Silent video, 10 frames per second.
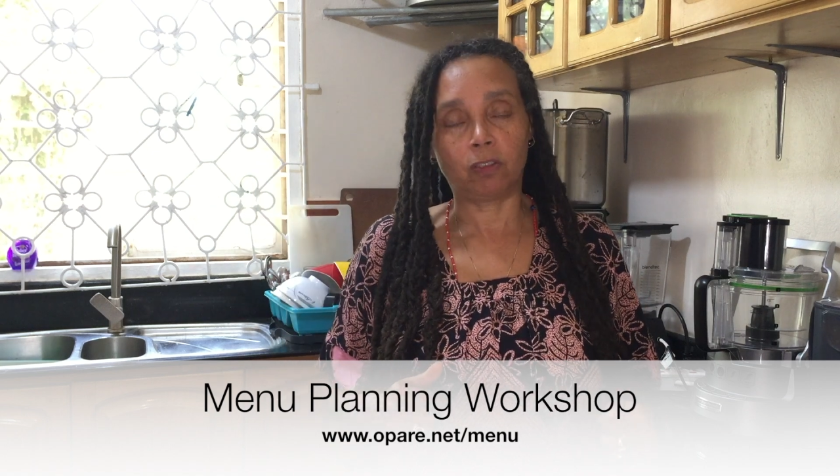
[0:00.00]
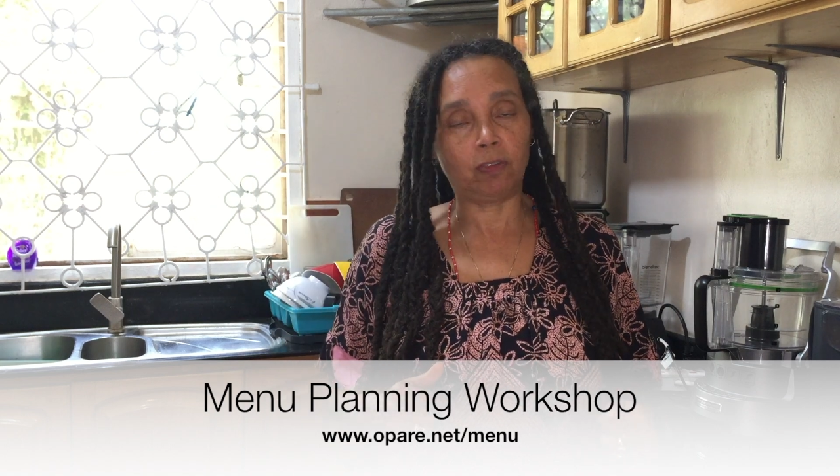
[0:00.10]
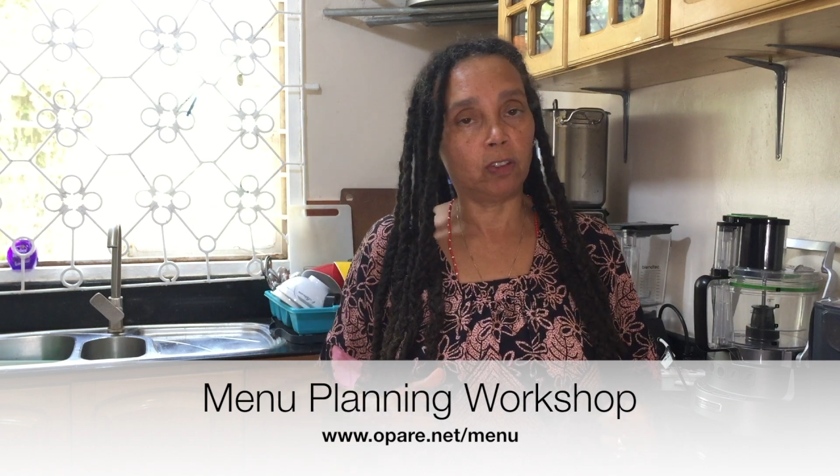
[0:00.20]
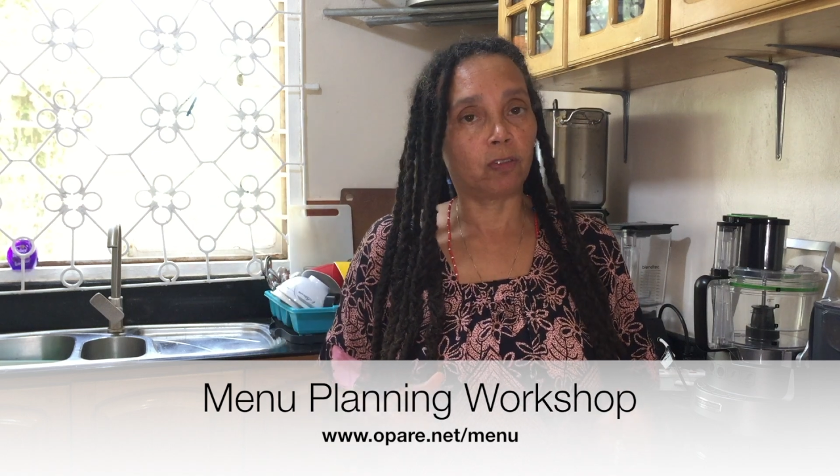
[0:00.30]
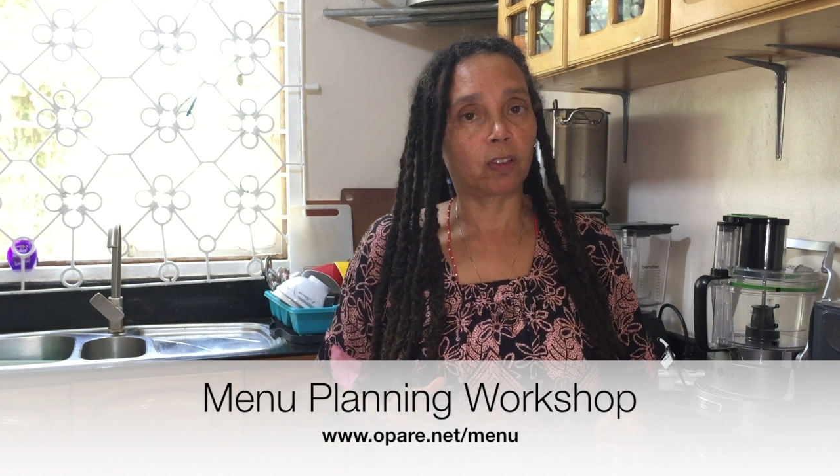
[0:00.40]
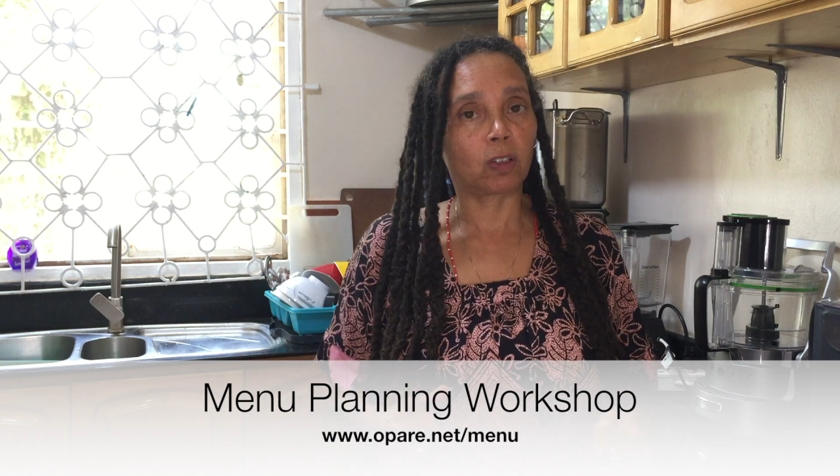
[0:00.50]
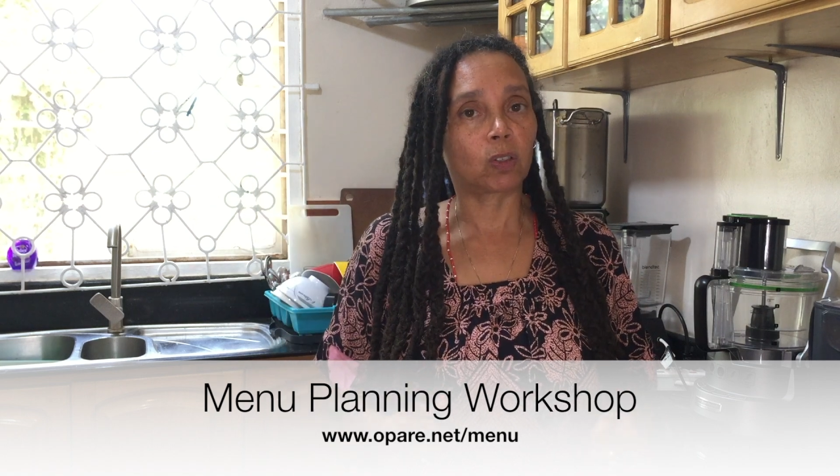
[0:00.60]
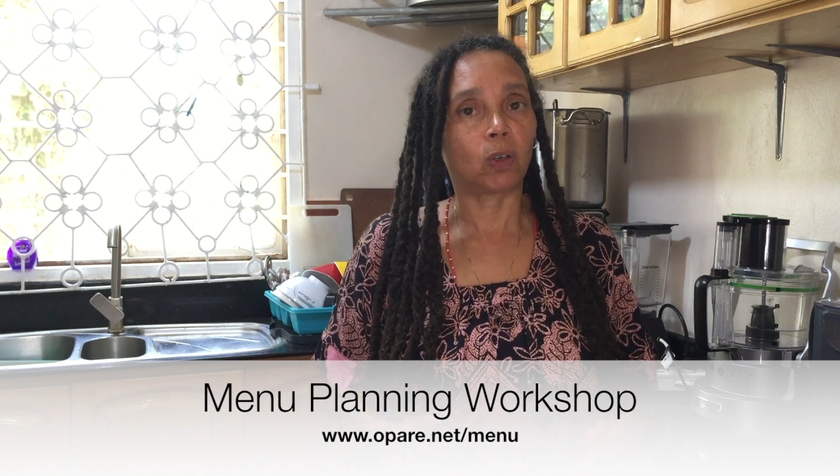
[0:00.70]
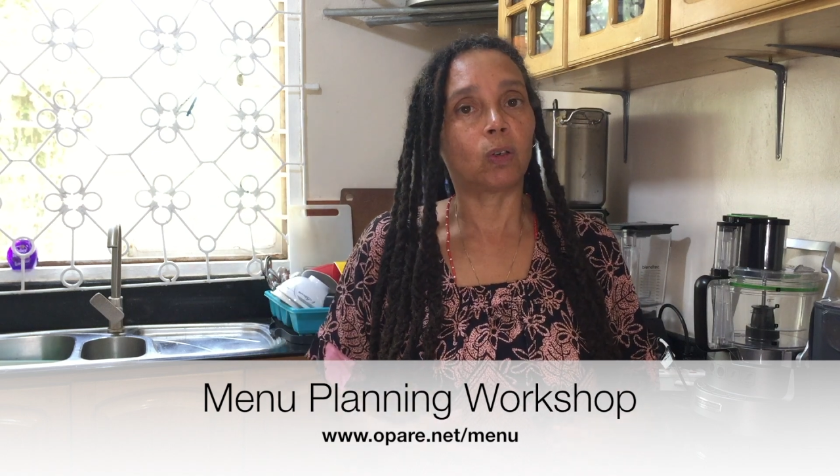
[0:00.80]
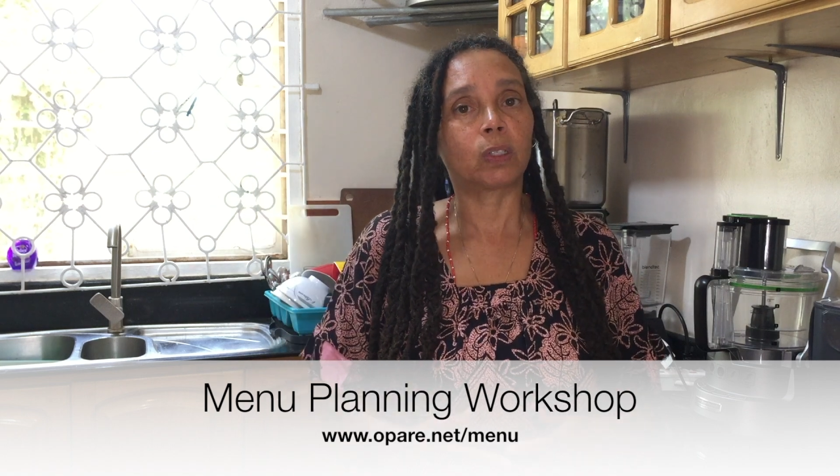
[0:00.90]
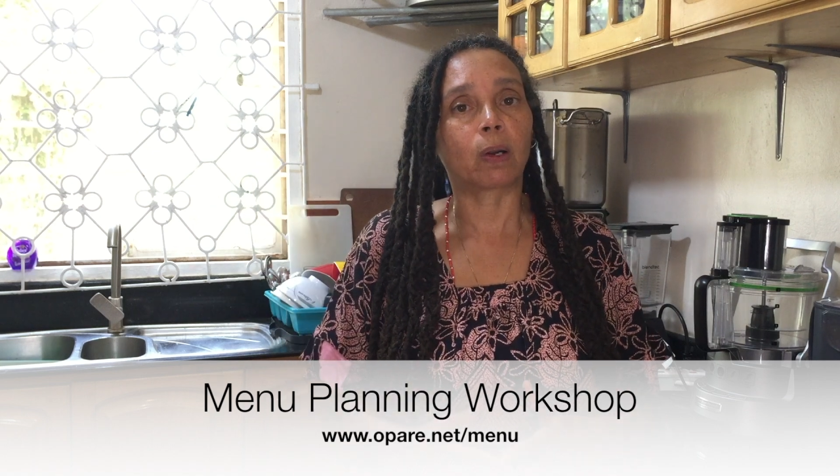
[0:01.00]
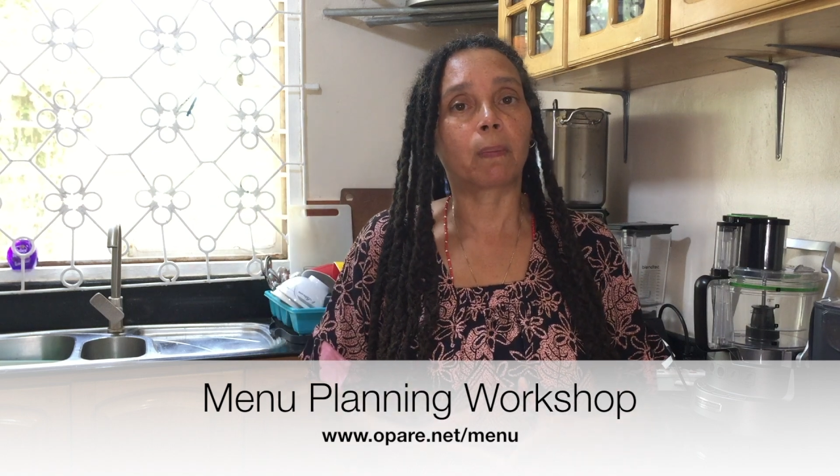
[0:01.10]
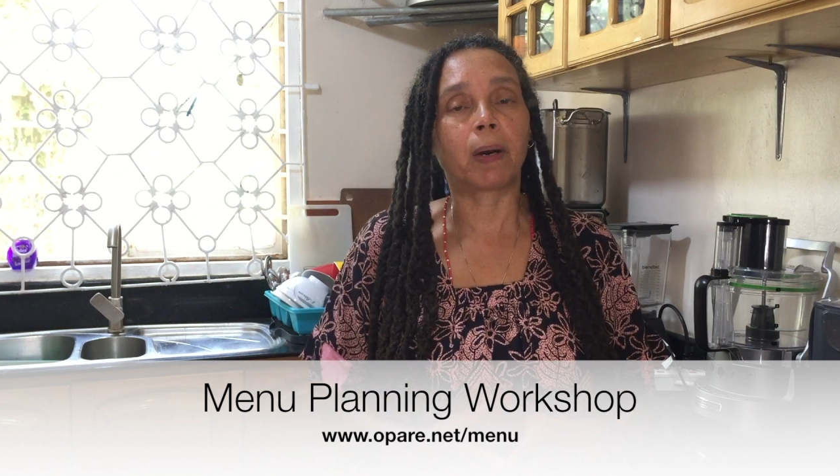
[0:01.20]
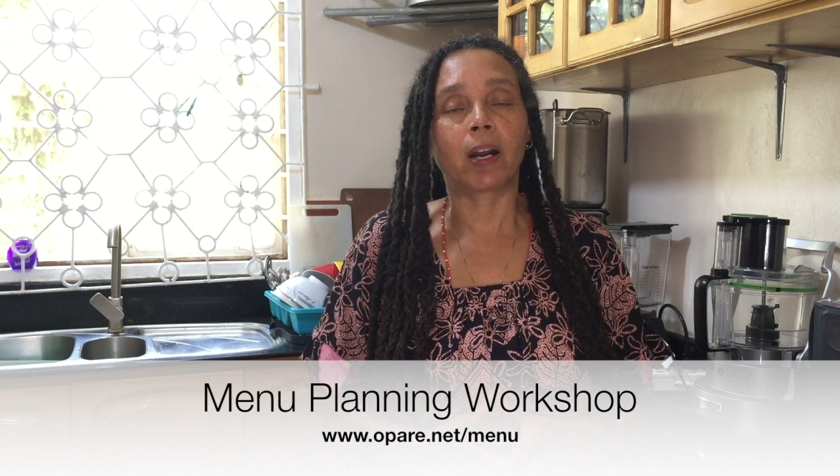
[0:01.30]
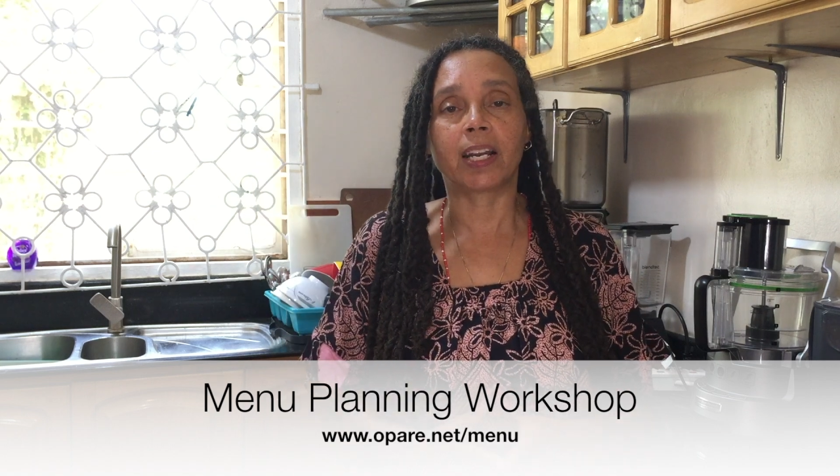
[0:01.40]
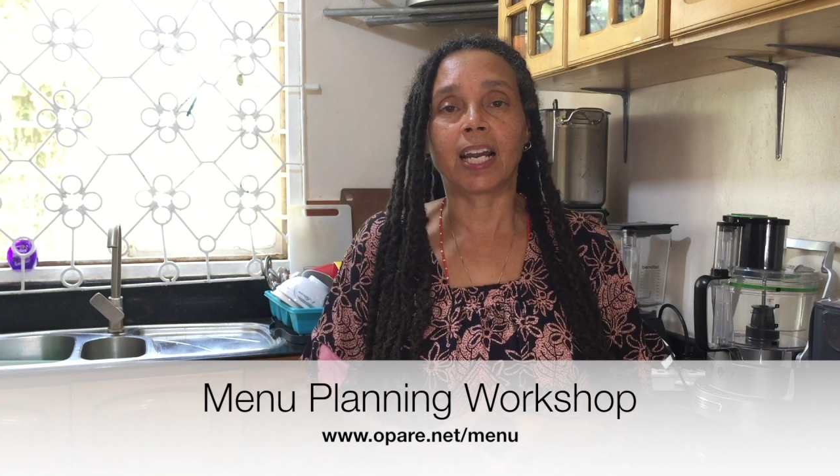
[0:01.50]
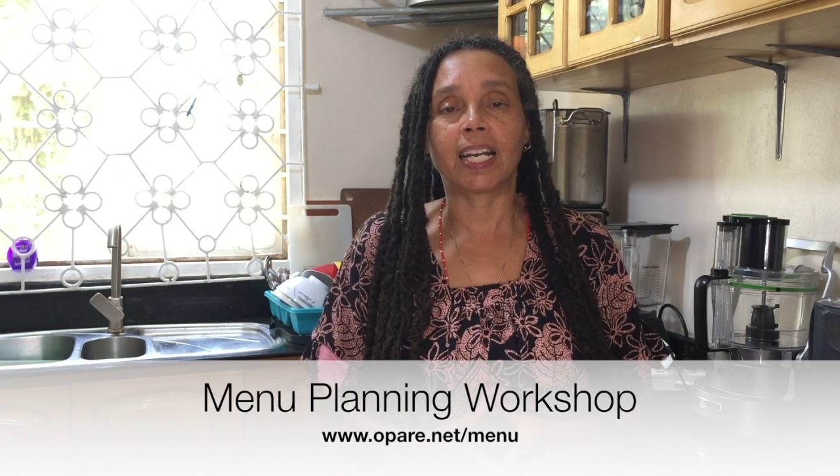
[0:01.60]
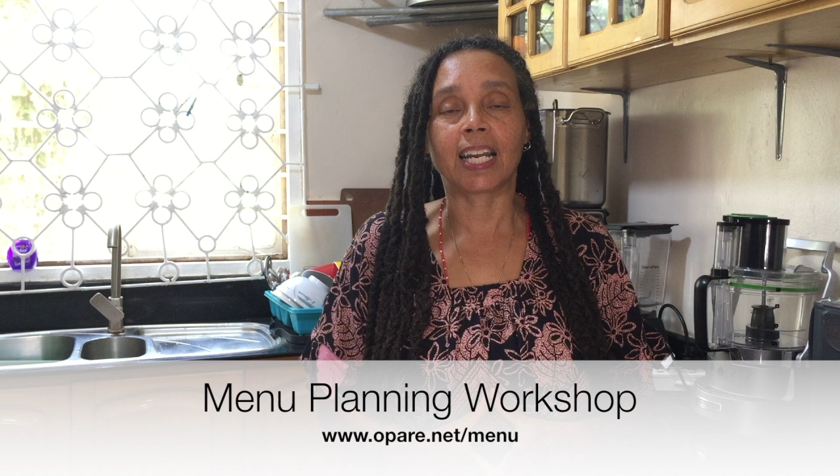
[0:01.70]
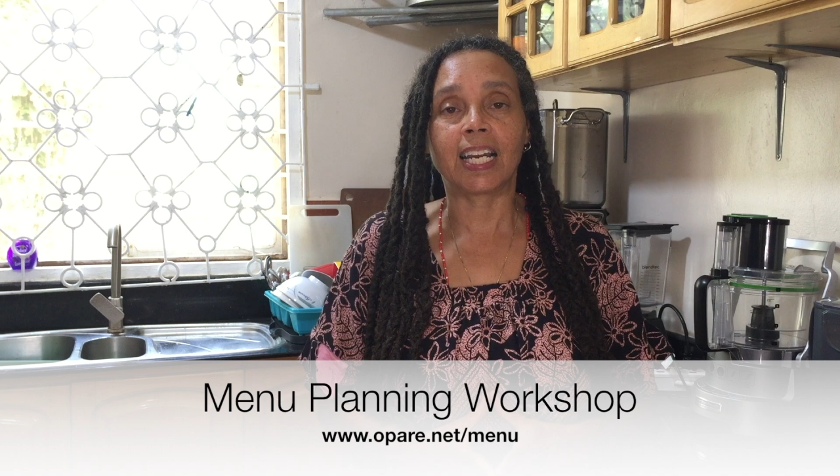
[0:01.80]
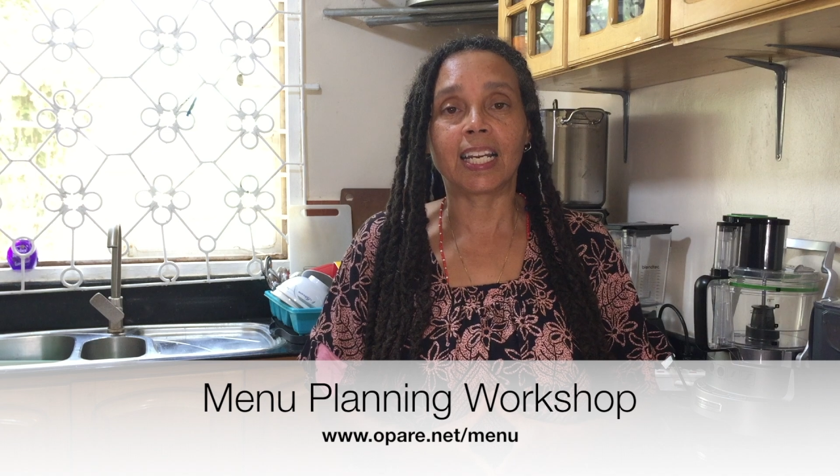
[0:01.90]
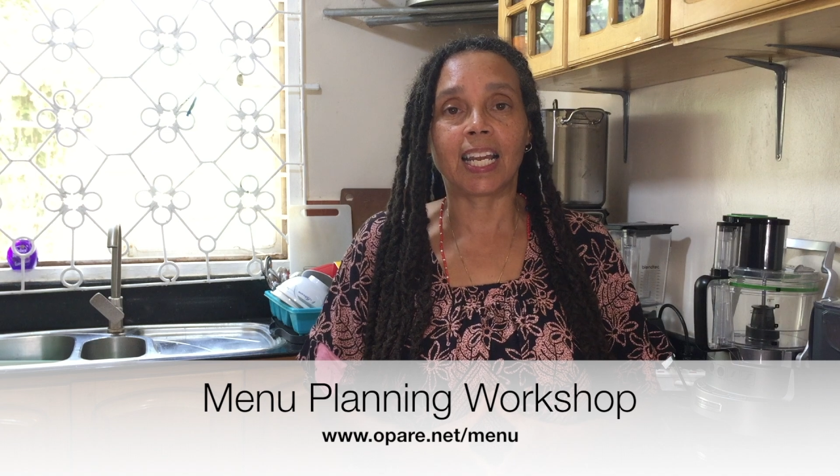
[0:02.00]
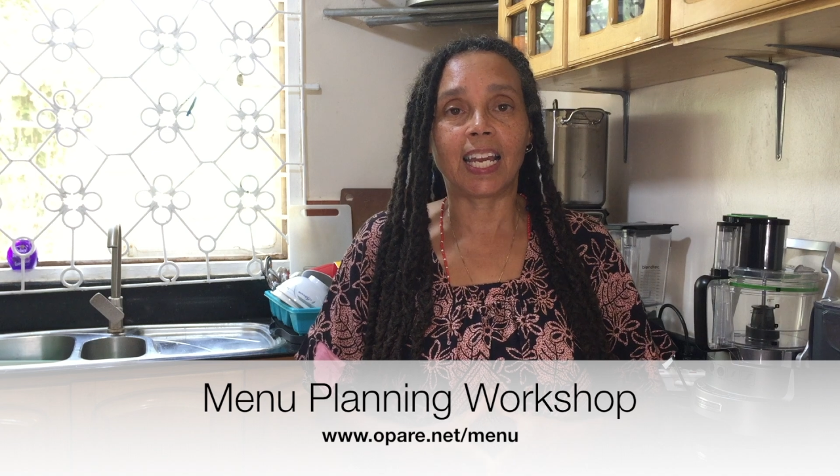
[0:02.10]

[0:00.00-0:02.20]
foodforthesoul.opari.net